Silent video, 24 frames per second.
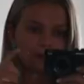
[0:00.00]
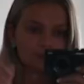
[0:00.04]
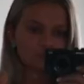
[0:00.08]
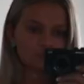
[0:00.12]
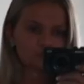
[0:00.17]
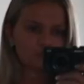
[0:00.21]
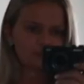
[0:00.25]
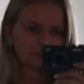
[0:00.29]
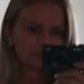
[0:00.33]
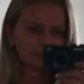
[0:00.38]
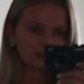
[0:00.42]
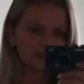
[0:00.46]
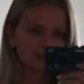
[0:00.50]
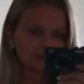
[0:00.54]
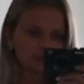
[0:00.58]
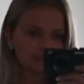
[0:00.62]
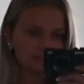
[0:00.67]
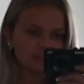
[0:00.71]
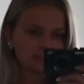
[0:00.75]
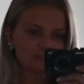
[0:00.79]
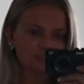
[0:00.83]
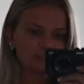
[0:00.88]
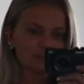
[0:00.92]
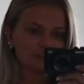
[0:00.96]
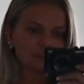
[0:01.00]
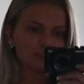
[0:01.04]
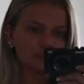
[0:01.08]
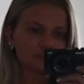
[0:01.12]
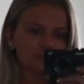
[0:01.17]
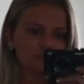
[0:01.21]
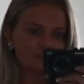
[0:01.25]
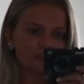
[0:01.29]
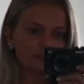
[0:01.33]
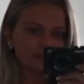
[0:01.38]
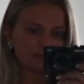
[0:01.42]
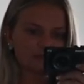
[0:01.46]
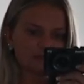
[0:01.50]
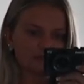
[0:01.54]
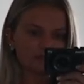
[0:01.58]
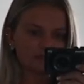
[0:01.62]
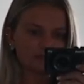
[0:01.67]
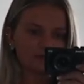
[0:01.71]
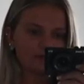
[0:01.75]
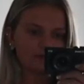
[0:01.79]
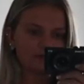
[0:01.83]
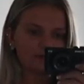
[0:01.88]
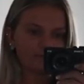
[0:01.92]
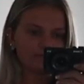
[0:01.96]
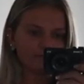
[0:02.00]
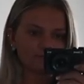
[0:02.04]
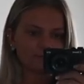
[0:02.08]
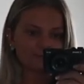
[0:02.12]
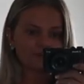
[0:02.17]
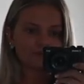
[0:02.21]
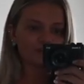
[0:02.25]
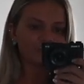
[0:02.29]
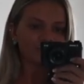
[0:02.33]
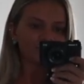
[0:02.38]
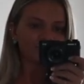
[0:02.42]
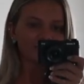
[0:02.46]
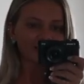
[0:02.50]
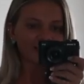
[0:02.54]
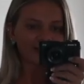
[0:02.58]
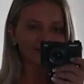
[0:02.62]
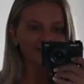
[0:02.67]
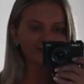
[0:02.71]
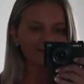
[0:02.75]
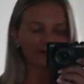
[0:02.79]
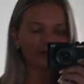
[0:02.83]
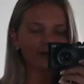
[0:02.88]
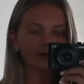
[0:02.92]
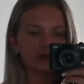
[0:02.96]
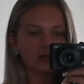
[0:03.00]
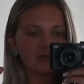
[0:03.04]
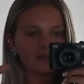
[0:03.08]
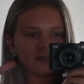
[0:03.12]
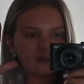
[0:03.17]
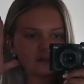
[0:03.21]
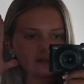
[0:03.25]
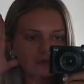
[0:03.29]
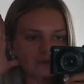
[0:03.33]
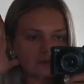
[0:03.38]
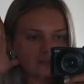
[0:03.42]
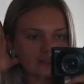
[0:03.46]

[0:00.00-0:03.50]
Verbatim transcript: I'm just wearing pink Adidas shoes. I don't really know what kind they are or anything.